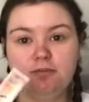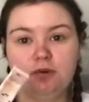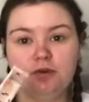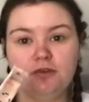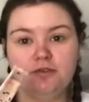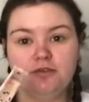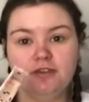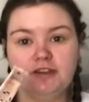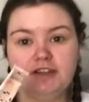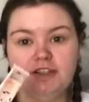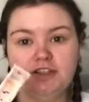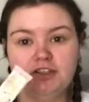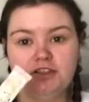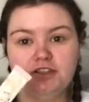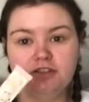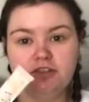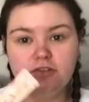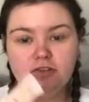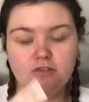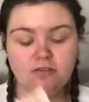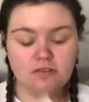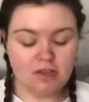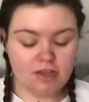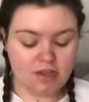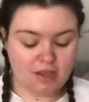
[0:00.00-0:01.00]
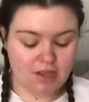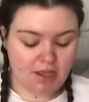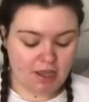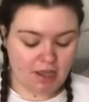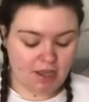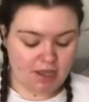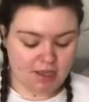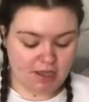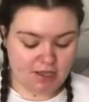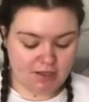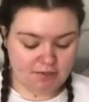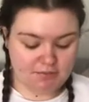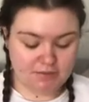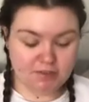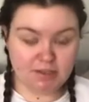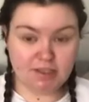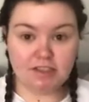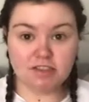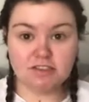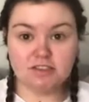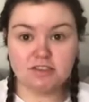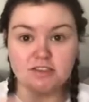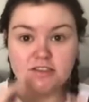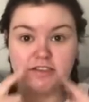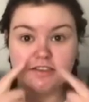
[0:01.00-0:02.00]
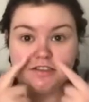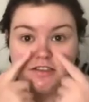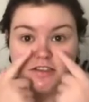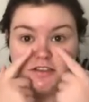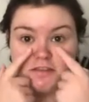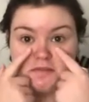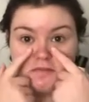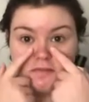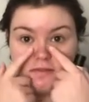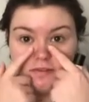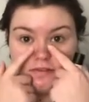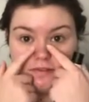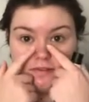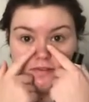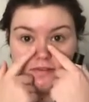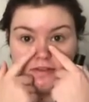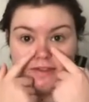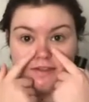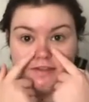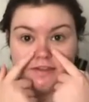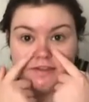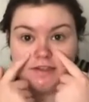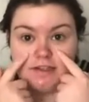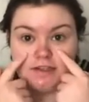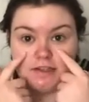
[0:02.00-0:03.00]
Porefessional. That's just literally